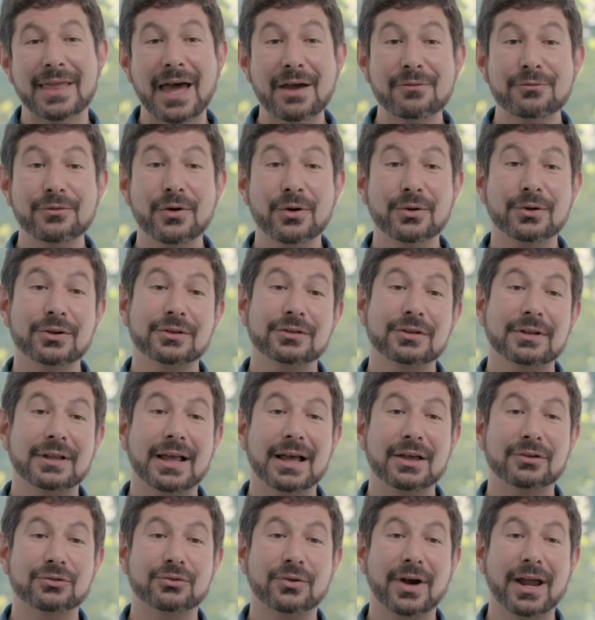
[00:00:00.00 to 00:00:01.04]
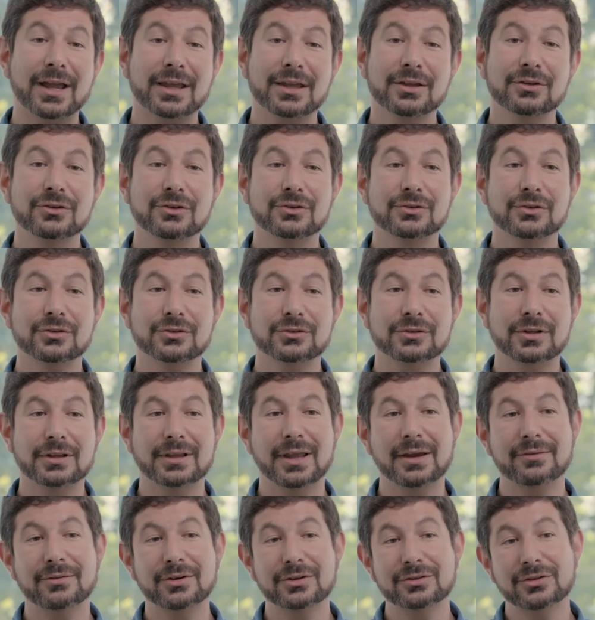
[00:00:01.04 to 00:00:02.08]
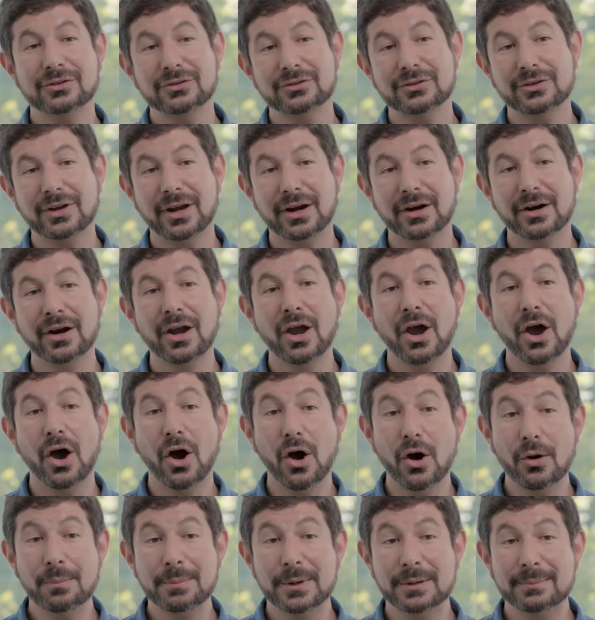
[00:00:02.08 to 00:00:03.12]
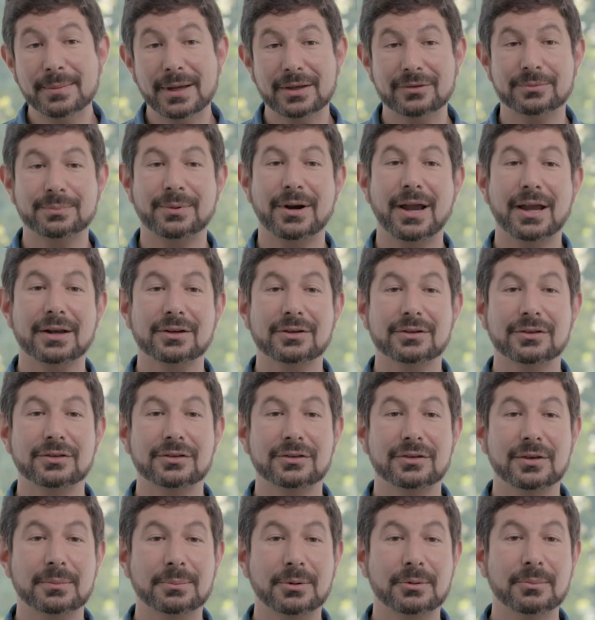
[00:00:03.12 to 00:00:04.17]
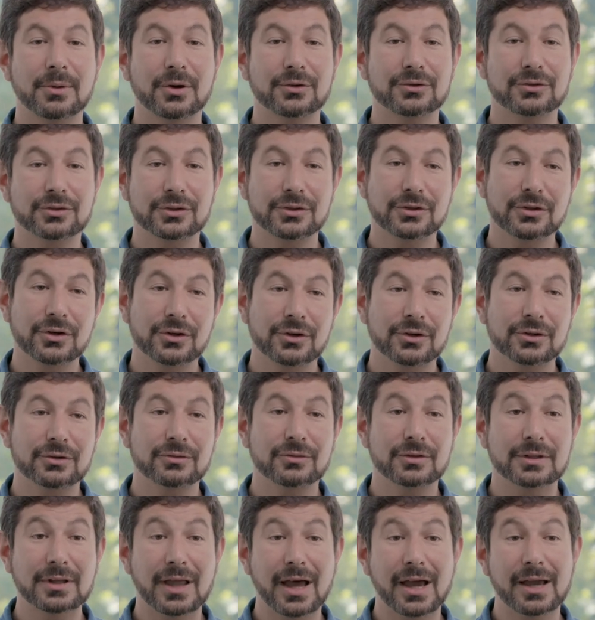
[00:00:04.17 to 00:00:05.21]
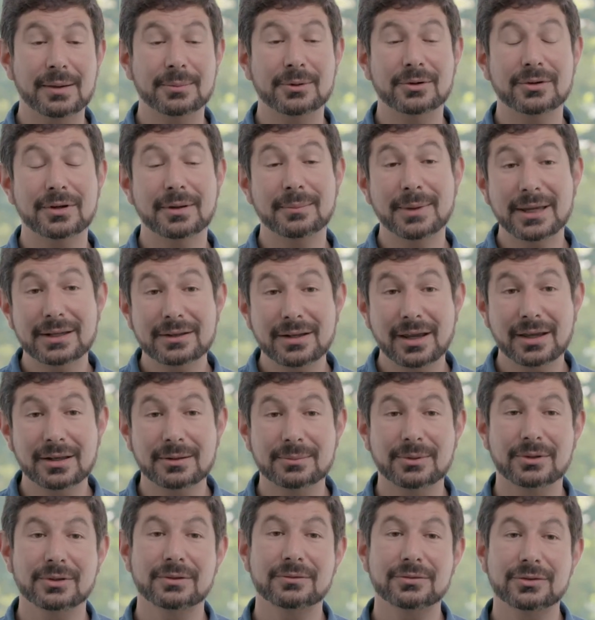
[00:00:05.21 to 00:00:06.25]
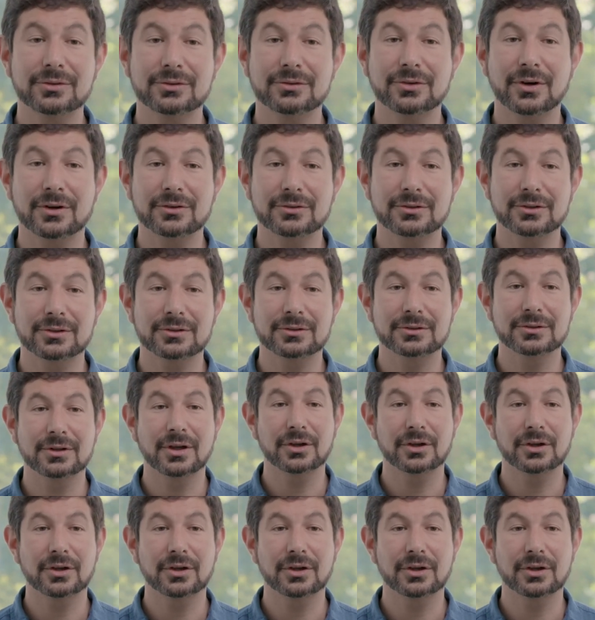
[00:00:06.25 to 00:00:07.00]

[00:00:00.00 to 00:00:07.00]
That focus allows RackN users to leverage and share open best practices that promote secure, reliable, and maintainable infrastructure.